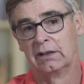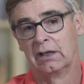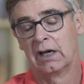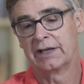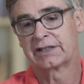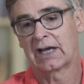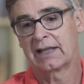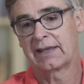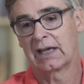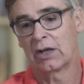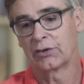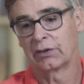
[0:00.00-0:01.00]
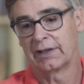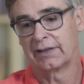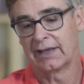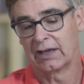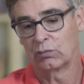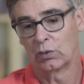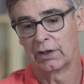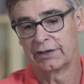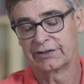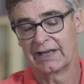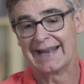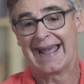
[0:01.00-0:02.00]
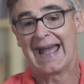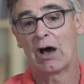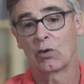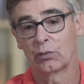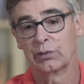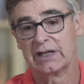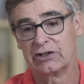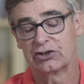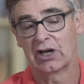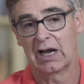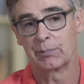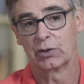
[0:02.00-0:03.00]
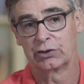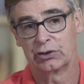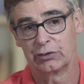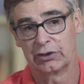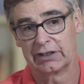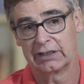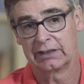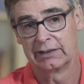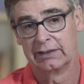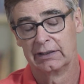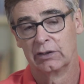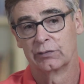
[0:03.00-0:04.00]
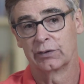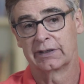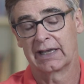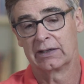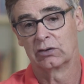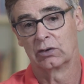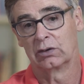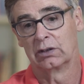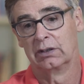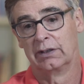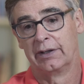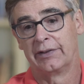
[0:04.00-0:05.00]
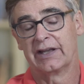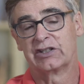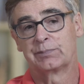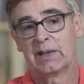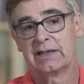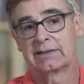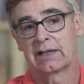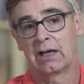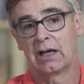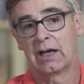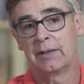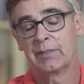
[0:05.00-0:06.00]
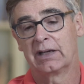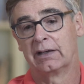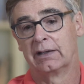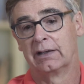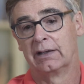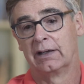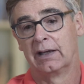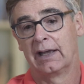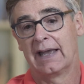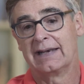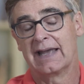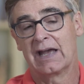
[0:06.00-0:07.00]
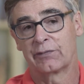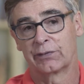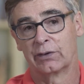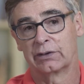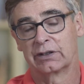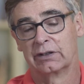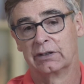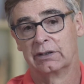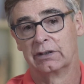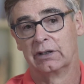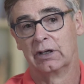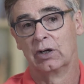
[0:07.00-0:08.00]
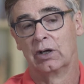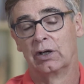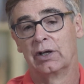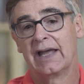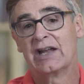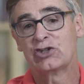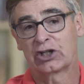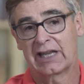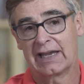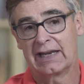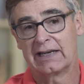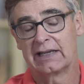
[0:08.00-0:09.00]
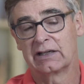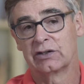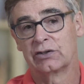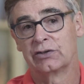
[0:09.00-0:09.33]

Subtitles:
Untie the Elderly then was an outreach opportunity for Kendal that spent time and effort educating